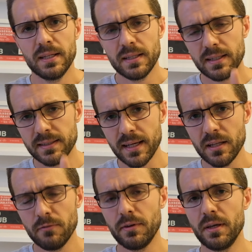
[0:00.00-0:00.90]
The
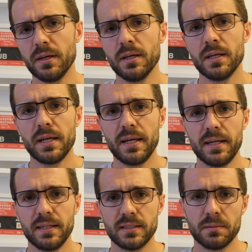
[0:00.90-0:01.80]
second thing
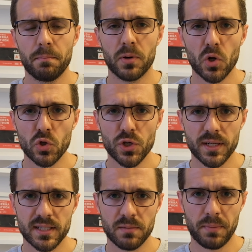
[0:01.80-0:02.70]
is
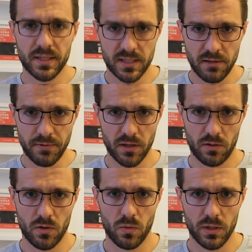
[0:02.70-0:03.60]
project-specific
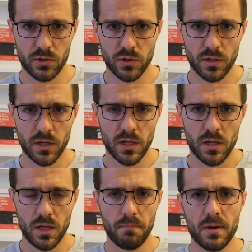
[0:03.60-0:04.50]
knowledge.
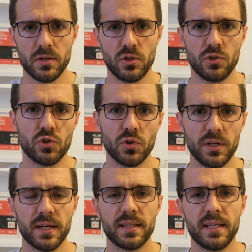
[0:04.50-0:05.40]
Imagine
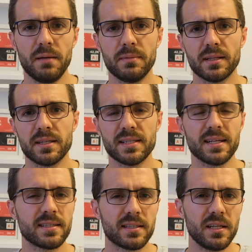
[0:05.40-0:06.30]
joining a team that is
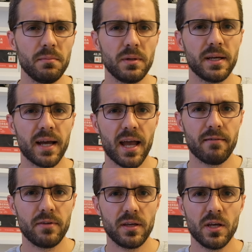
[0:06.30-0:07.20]
extremely
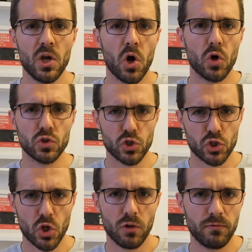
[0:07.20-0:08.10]
heavy on
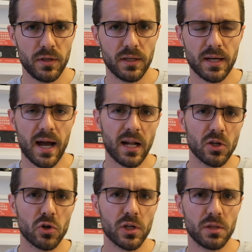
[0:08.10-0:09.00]
solving
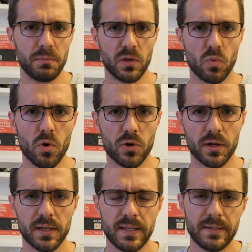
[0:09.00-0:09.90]
algorithmic work